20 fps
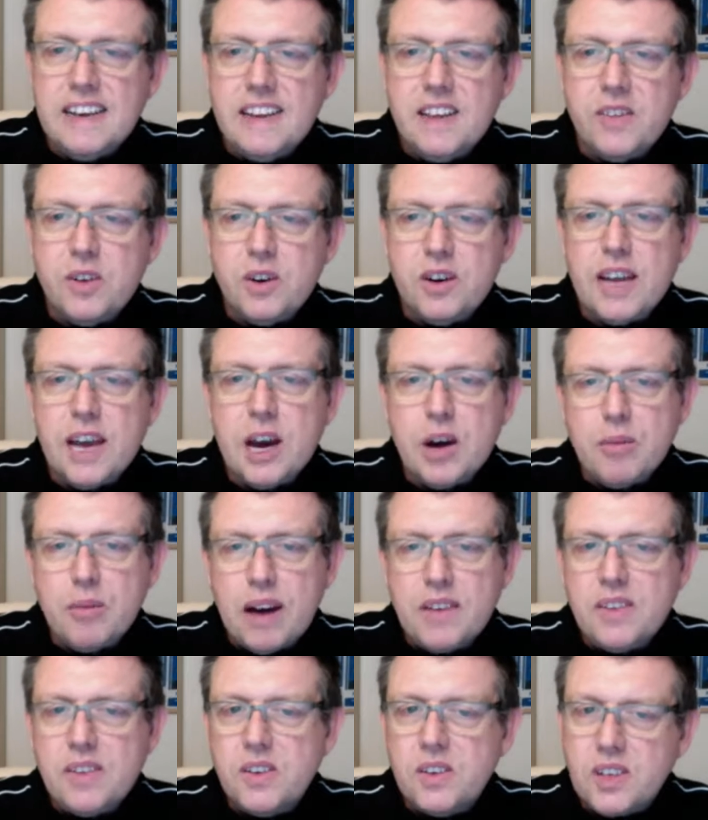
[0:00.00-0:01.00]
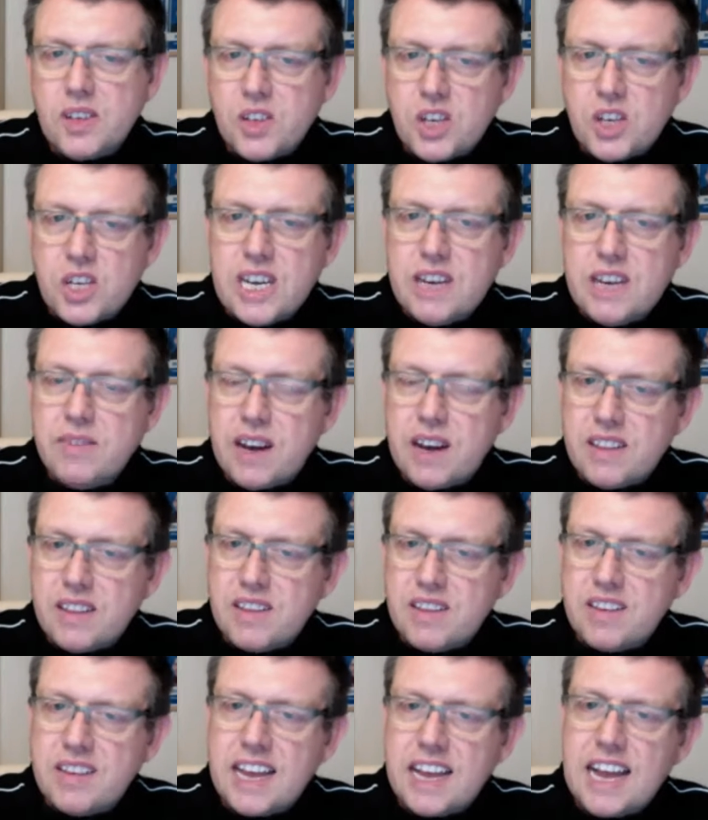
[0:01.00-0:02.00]
you've got to help others achieve,
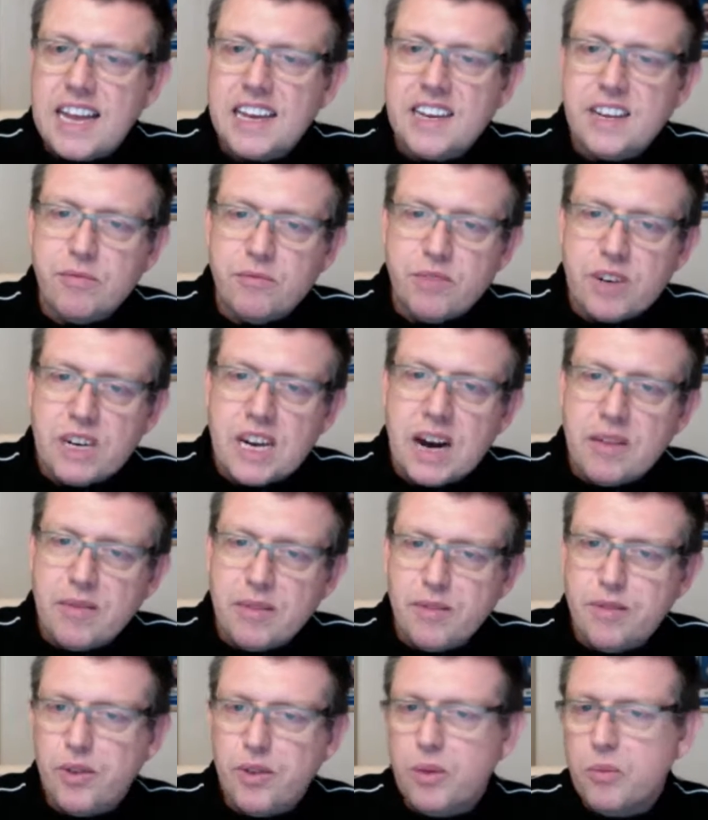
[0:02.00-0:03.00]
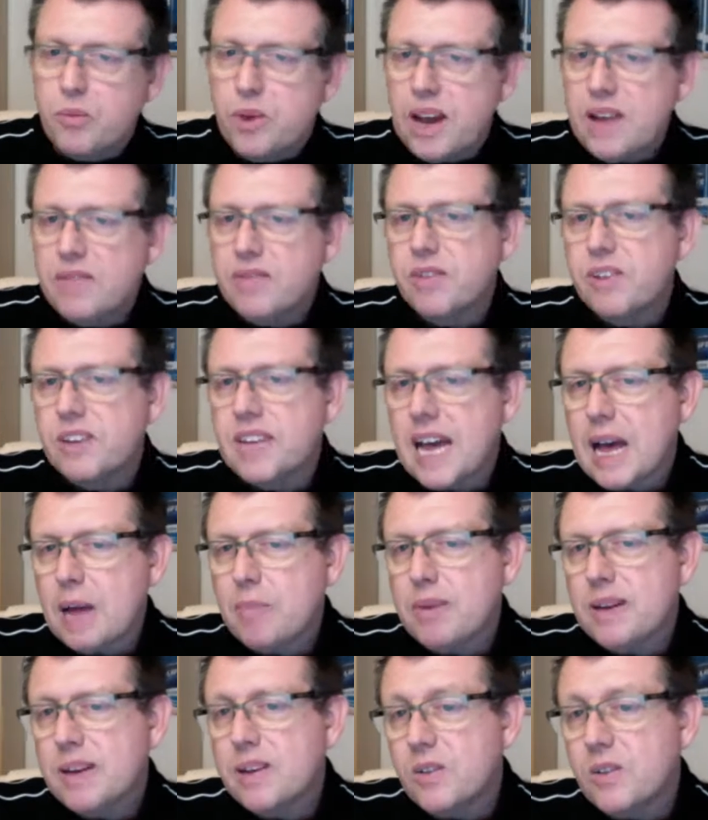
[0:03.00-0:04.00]
understand, and recover from whatever is
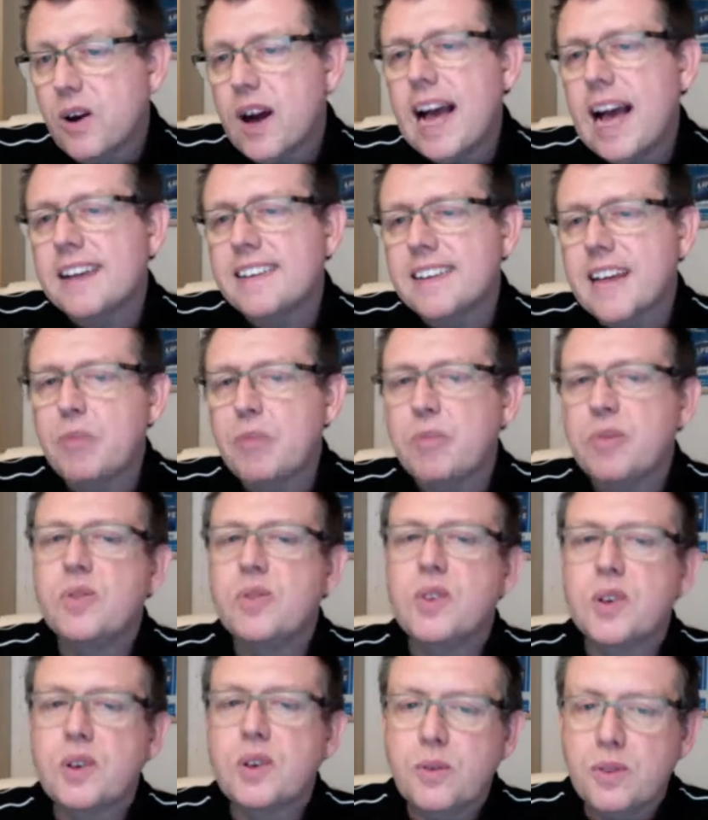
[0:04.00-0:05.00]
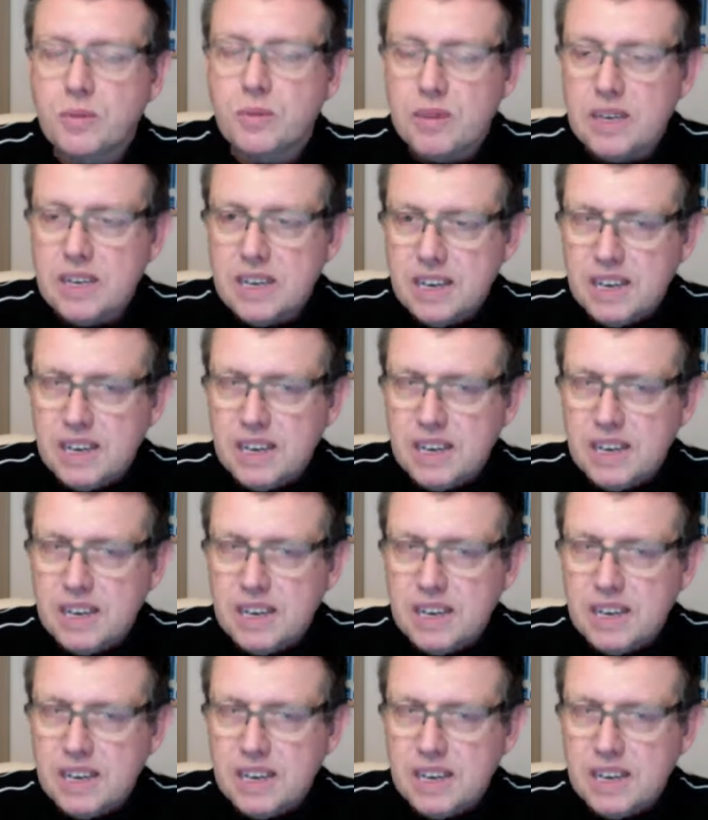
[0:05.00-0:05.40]
happening or has happened to them.